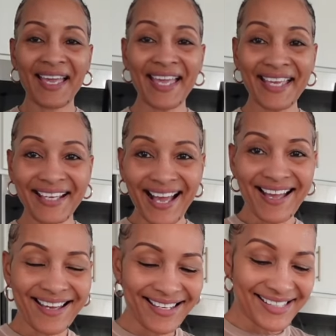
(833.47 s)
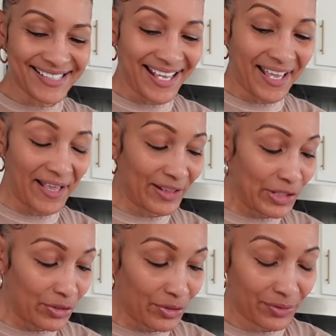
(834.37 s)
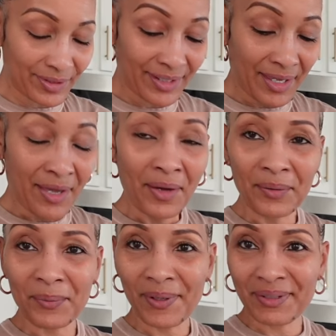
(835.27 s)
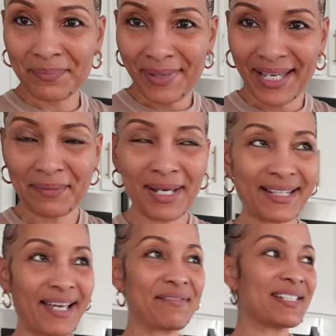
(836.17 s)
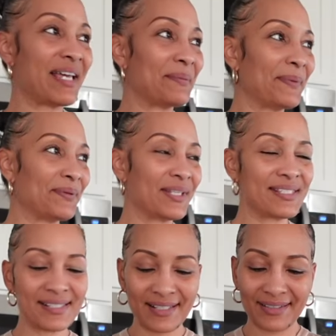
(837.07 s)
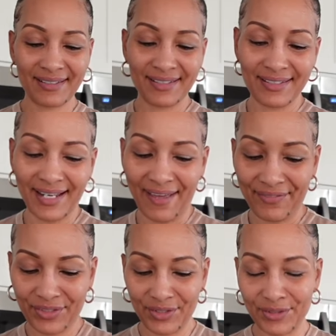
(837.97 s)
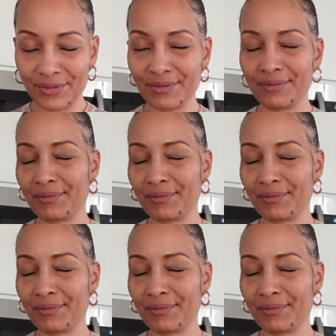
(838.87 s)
Hey guys, hello. Welcome back, my lifestyle beauties. Good afternoon.